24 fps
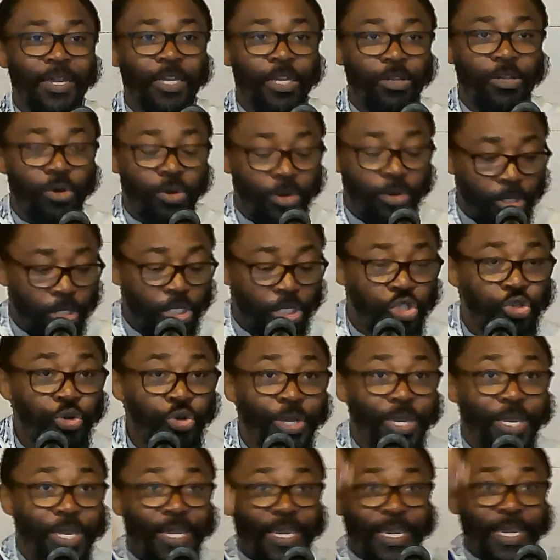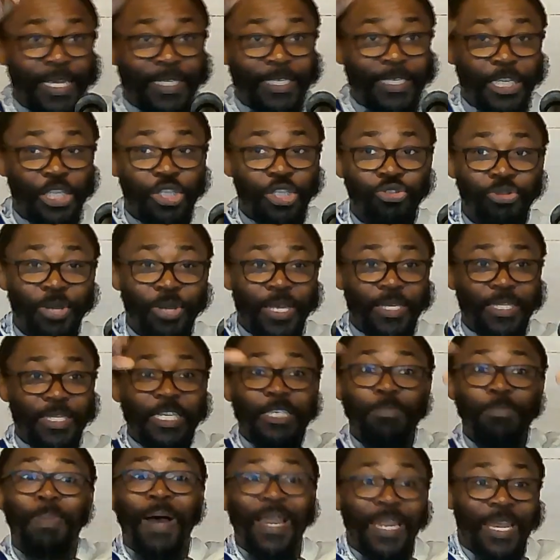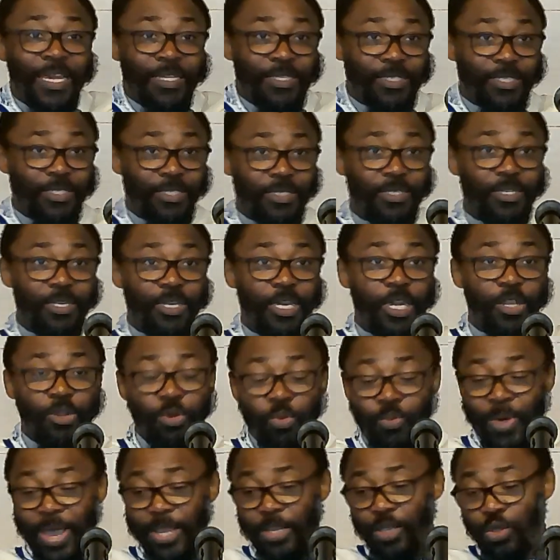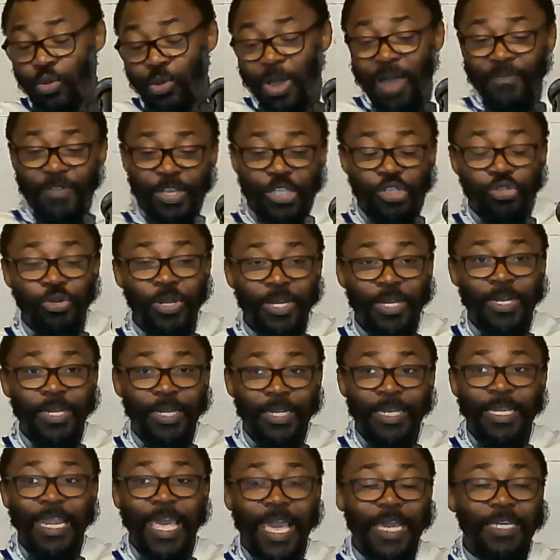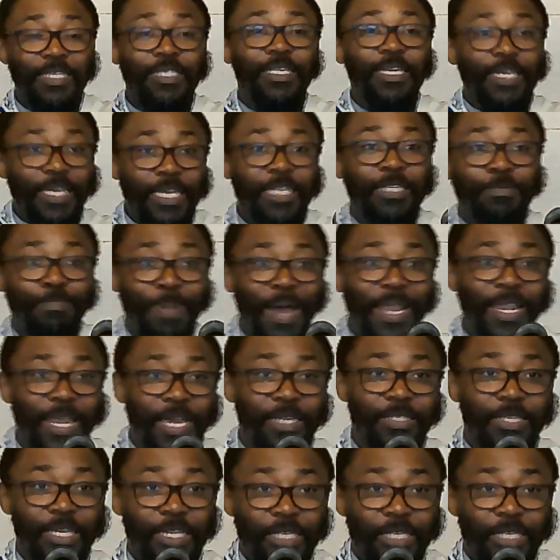3 is a strength, it's balance. When you have a 3 legs, it's balanced.